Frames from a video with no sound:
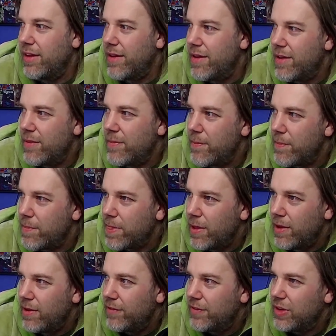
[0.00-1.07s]

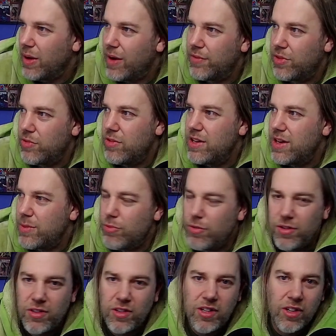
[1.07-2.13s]
If you don't have a 3D
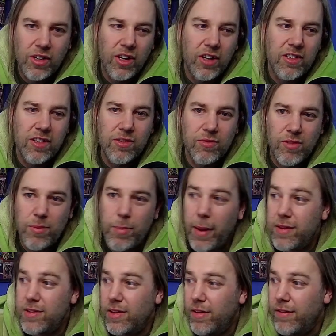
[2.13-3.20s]
printer, you're going to need to
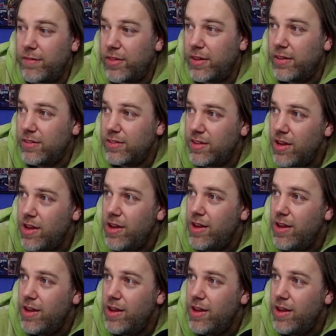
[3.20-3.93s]
rebase a lot of things.